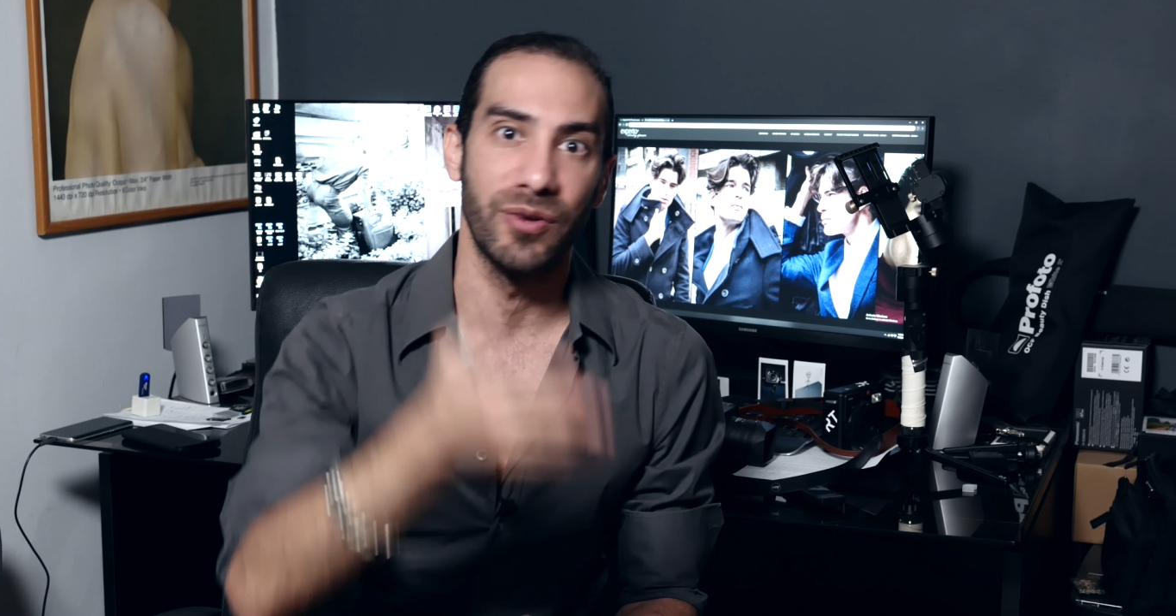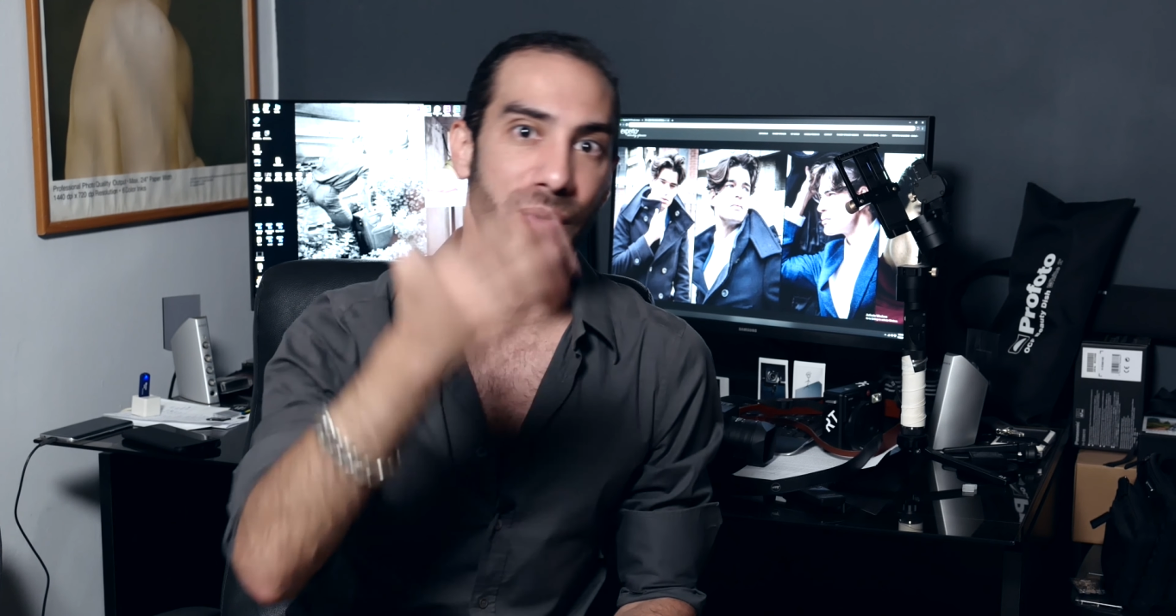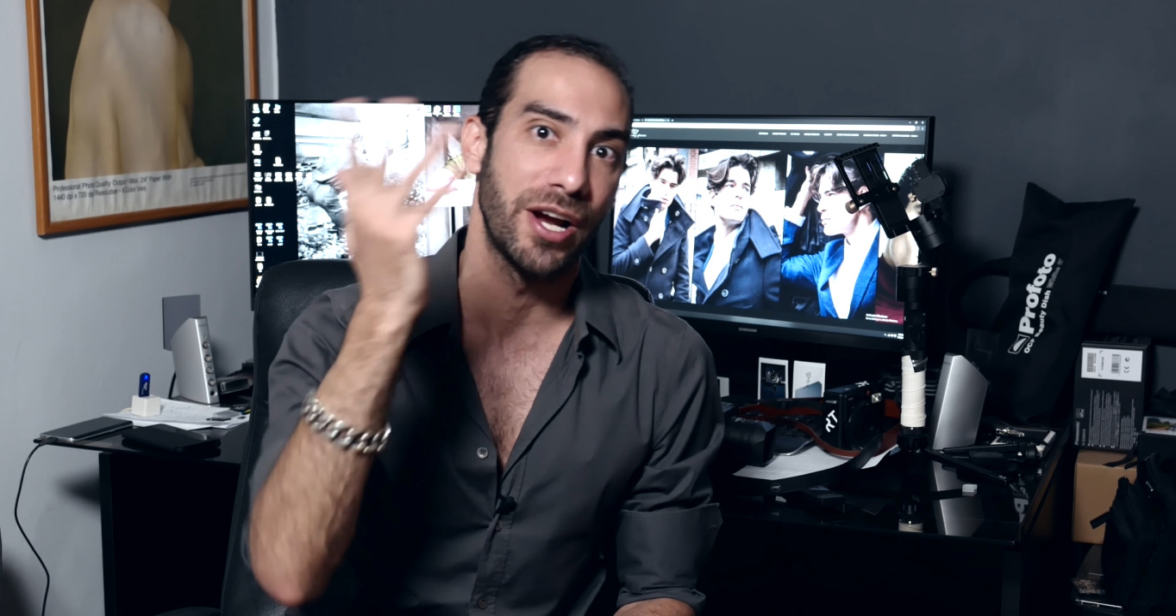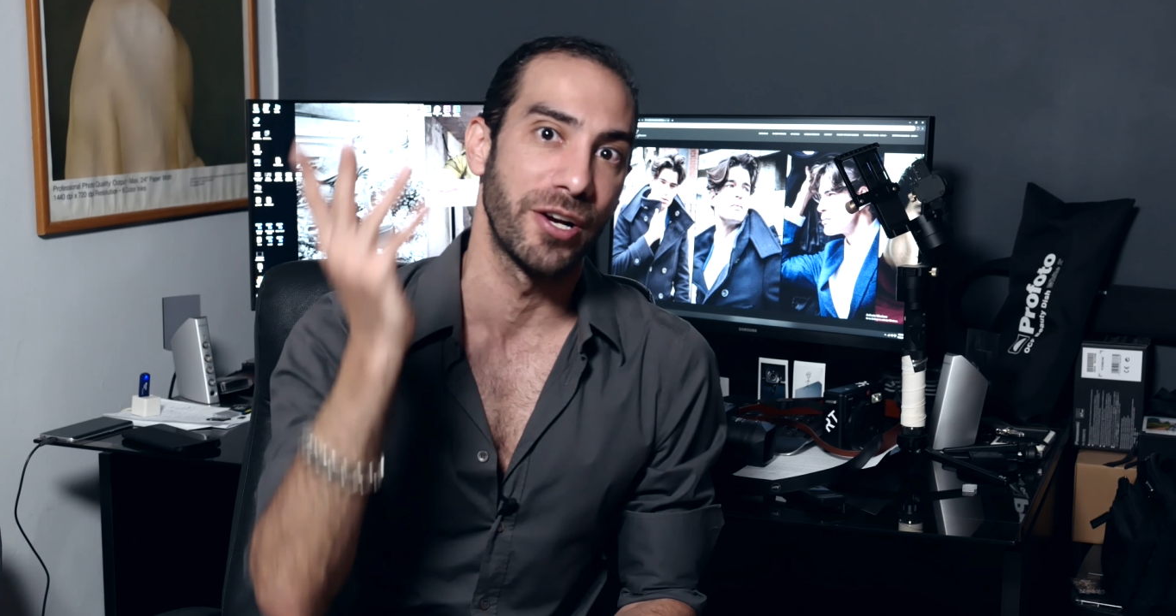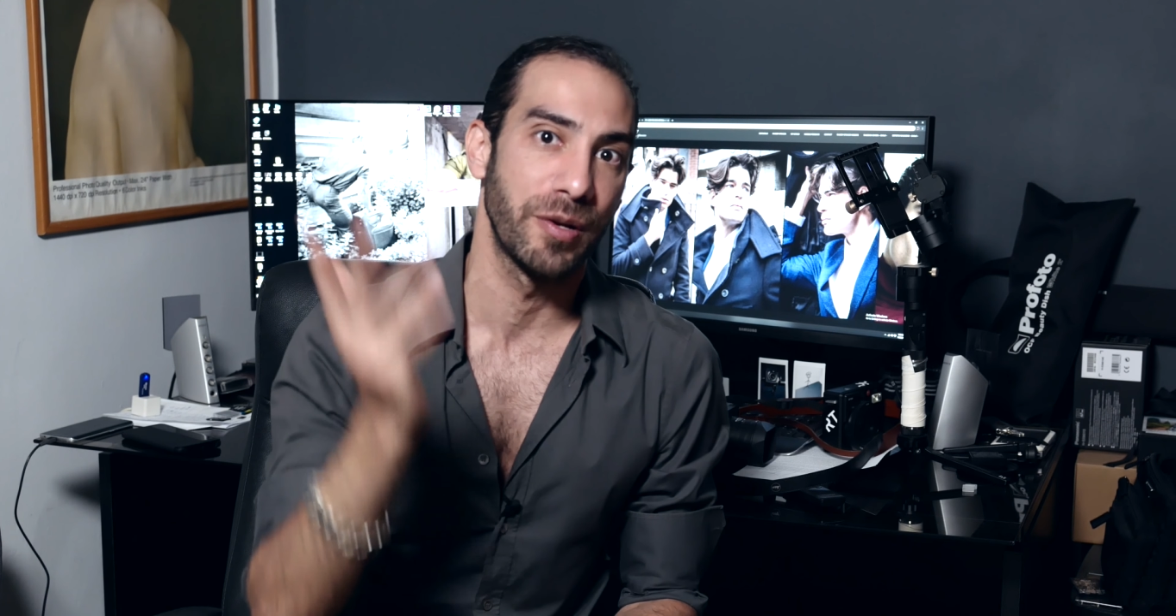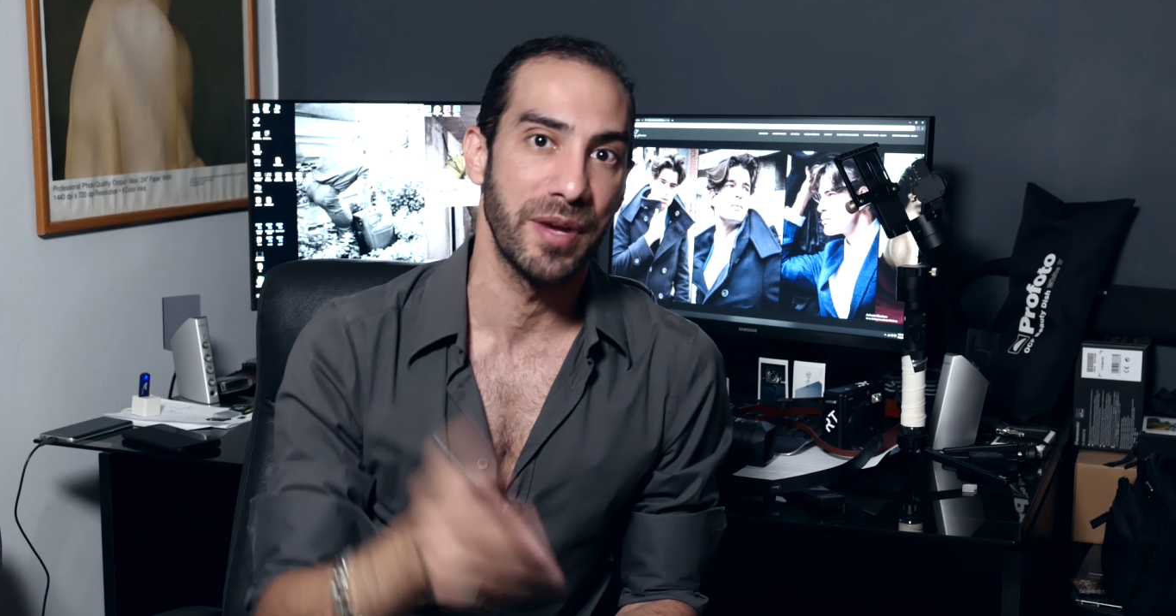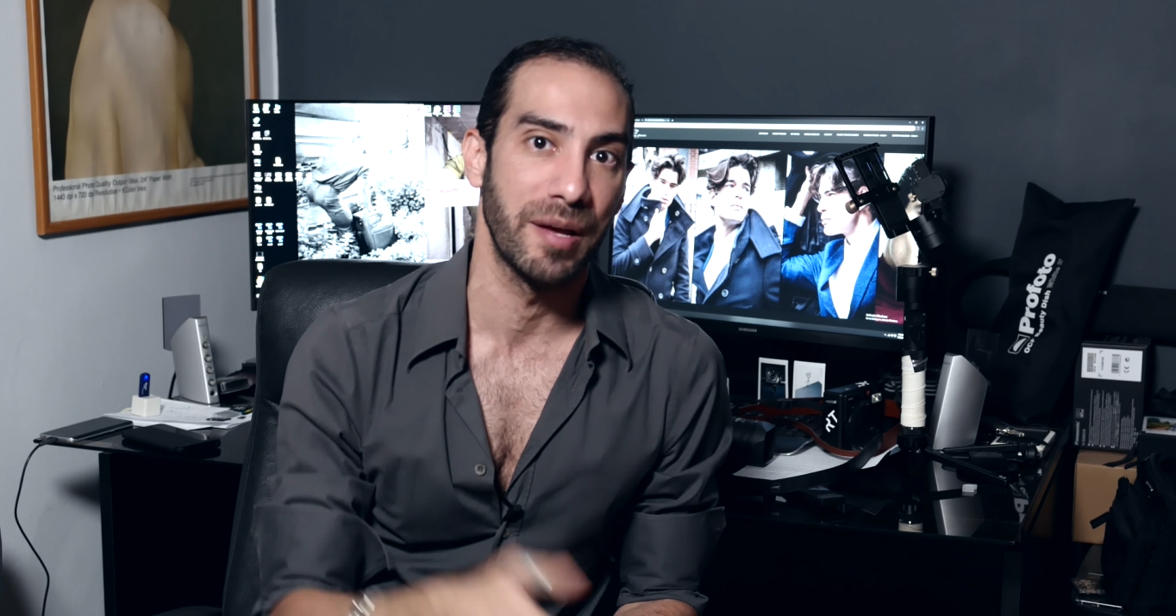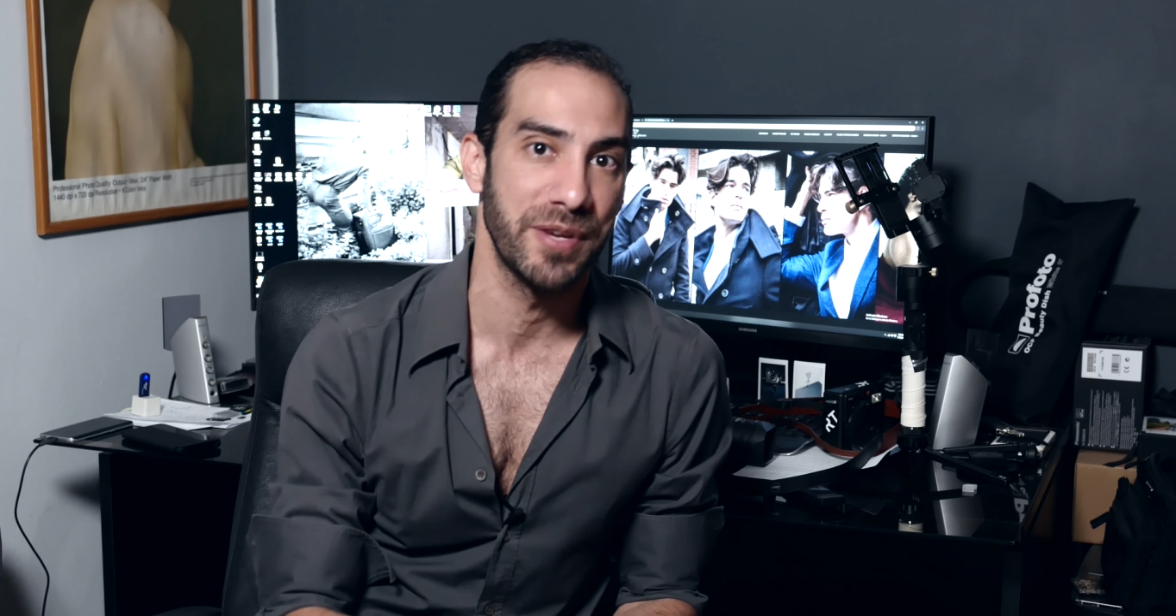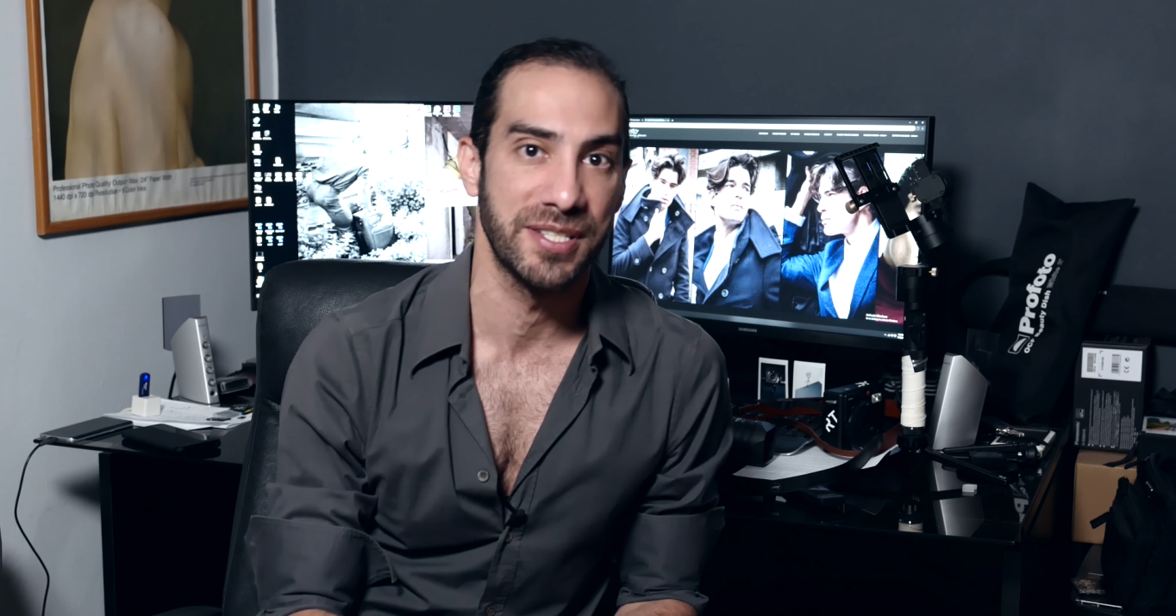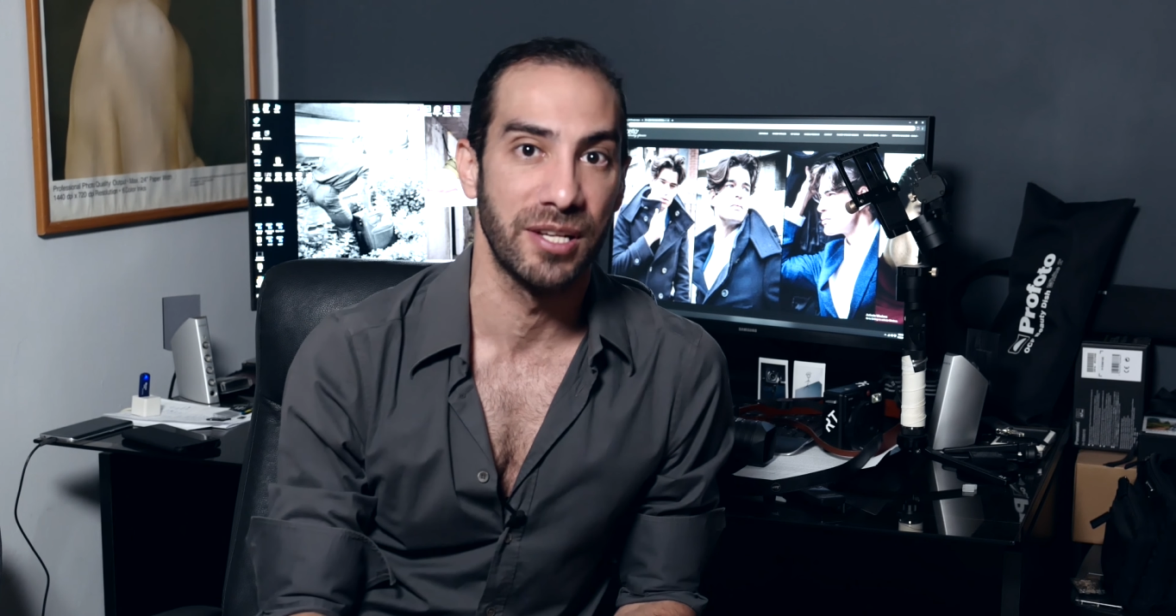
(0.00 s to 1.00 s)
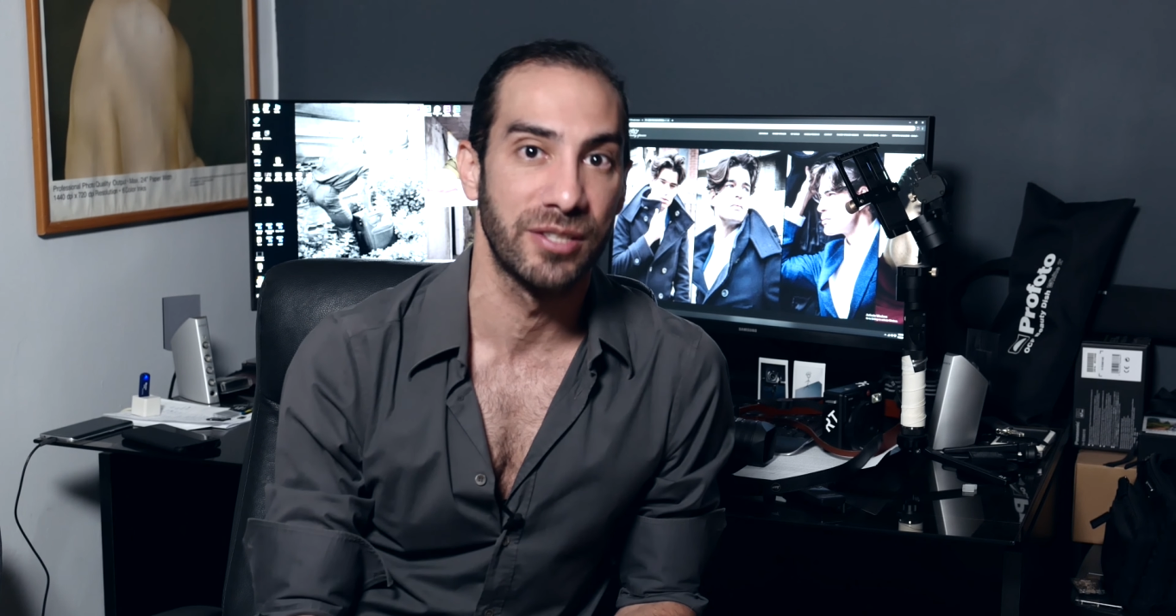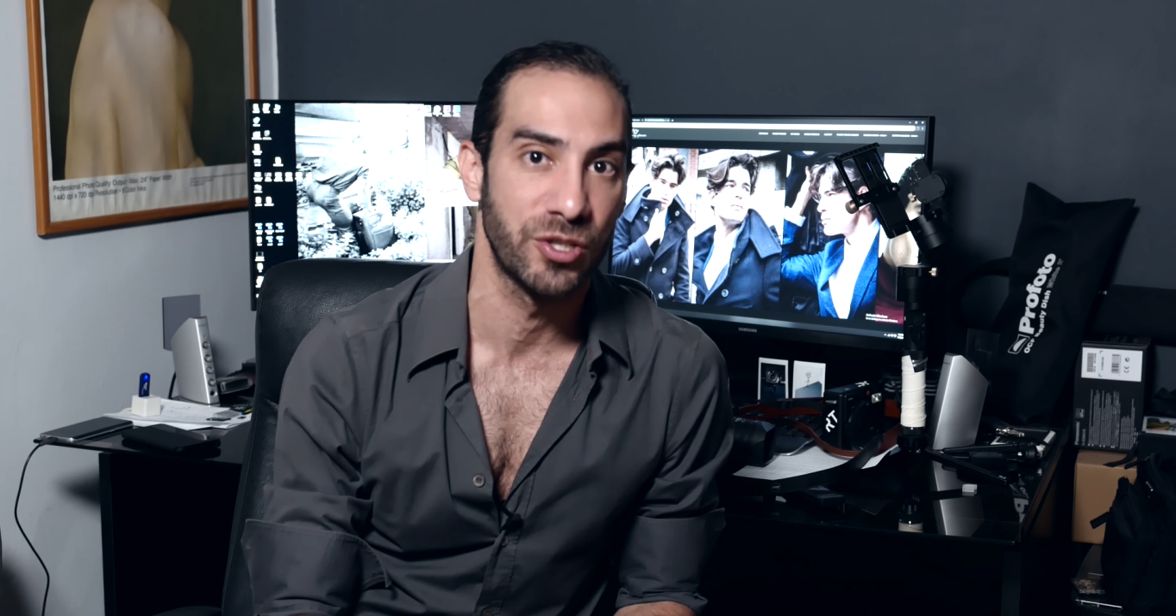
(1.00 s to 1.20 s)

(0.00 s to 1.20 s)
100 megapixel